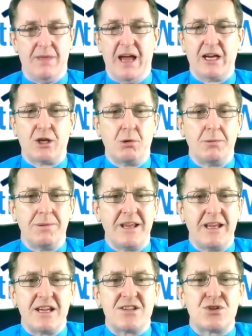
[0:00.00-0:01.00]

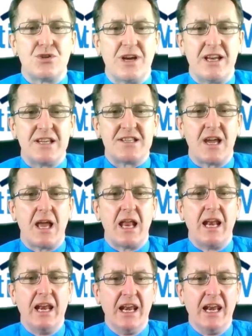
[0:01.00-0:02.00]
arguably Australia's
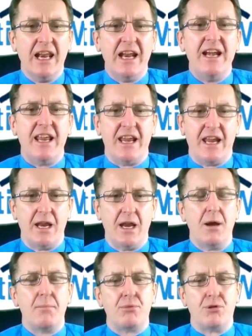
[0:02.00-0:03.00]
leading
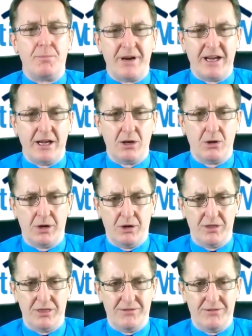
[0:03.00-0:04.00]
property
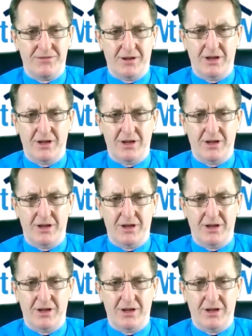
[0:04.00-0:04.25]
lawyer on the